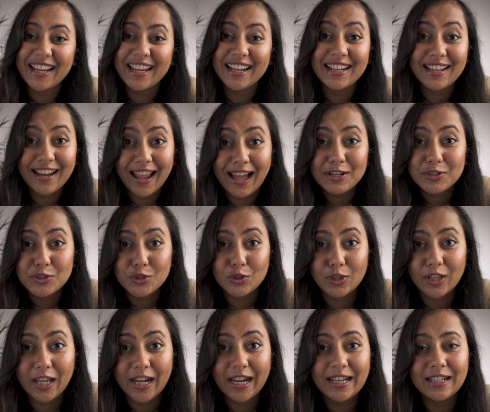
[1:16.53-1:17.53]
in
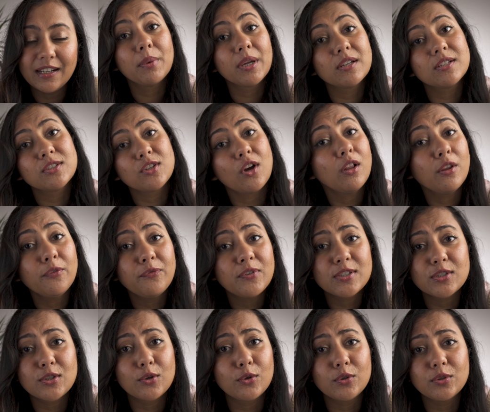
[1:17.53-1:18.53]
natural light. Because all of
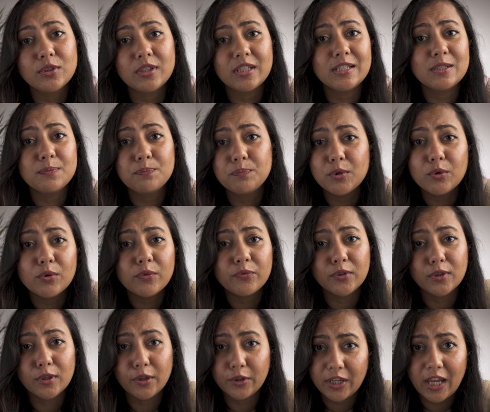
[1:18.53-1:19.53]
us go to these
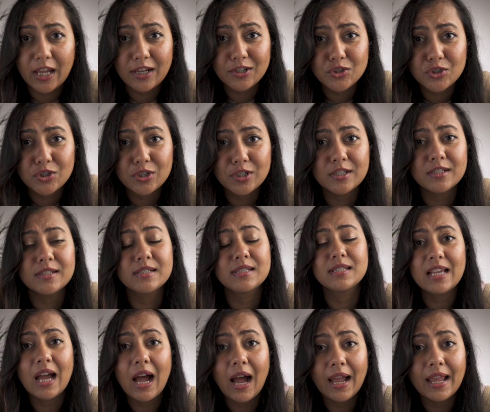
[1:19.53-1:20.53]
beautiful locations,
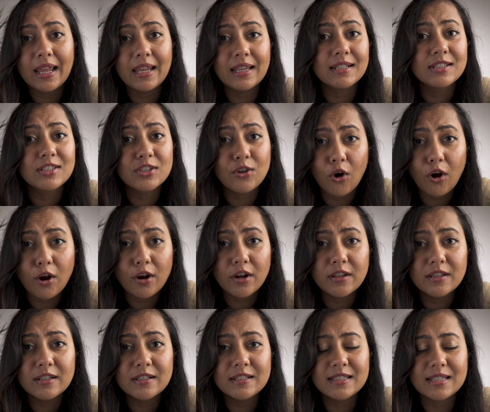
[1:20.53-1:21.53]
hikes,
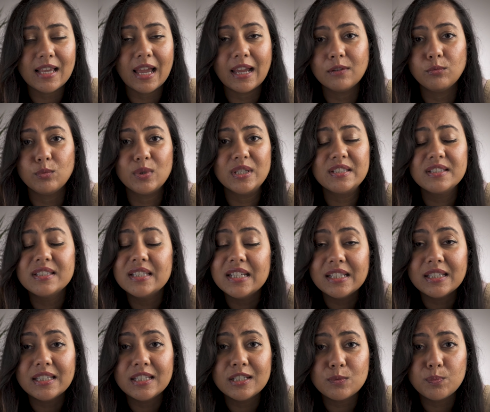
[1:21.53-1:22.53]
gardens, and we
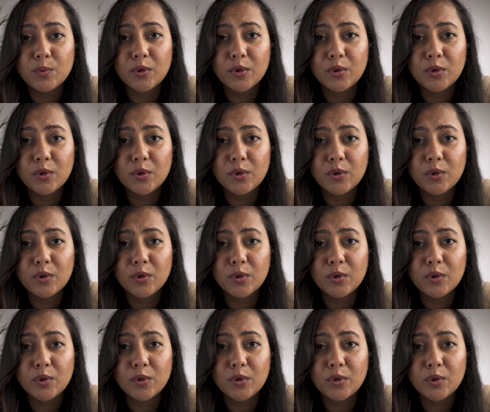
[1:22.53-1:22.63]
see these